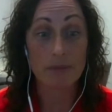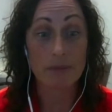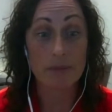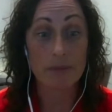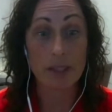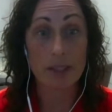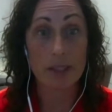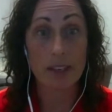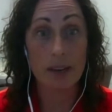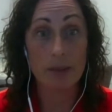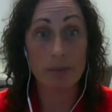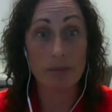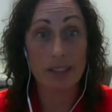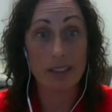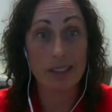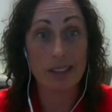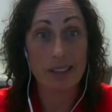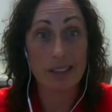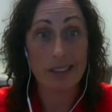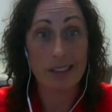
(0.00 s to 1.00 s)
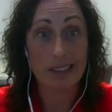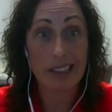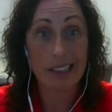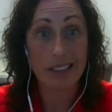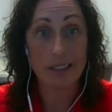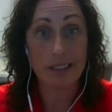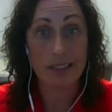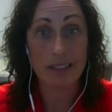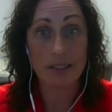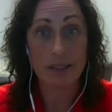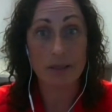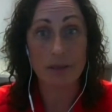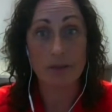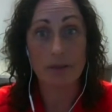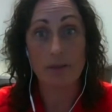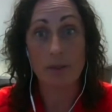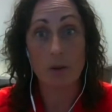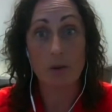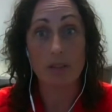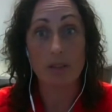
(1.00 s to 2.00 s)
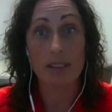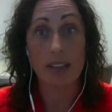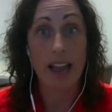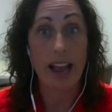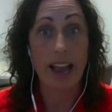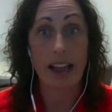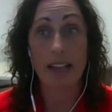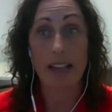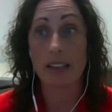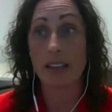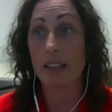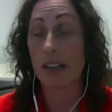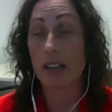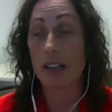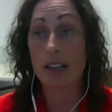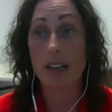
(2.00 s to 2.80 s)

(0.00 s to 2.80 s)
you're up to the legal folks. And